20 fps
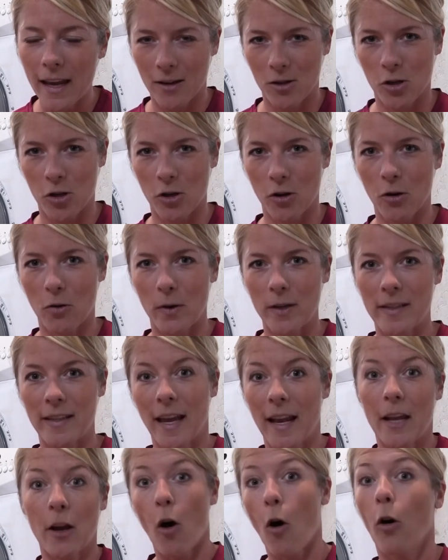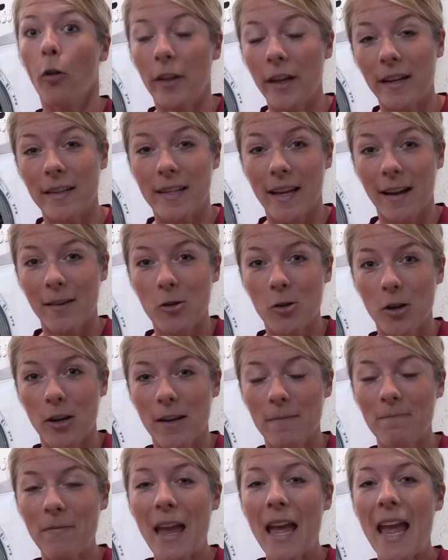issue is getting all the
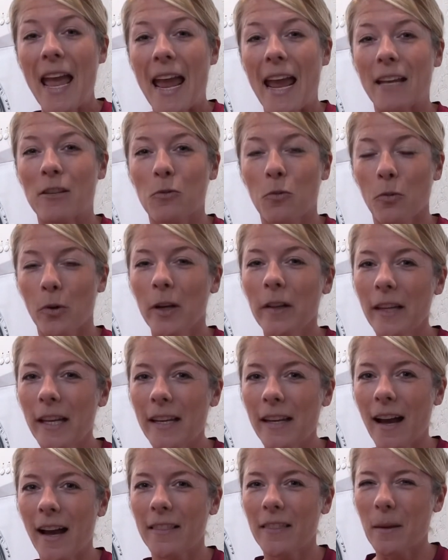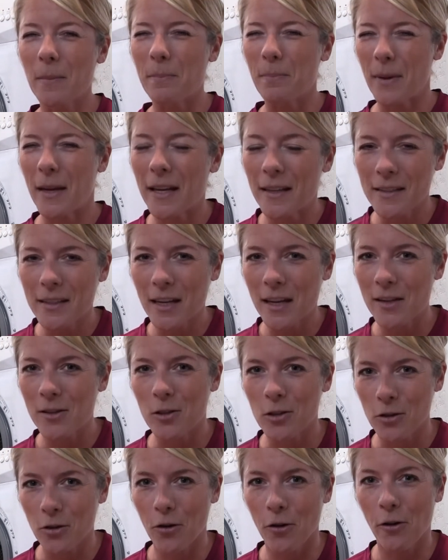attention, it's really not the biggest
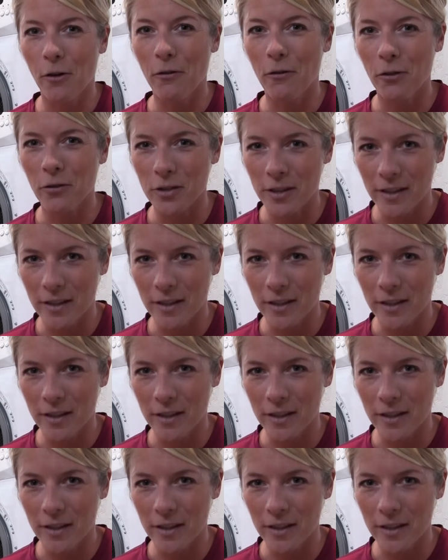concern for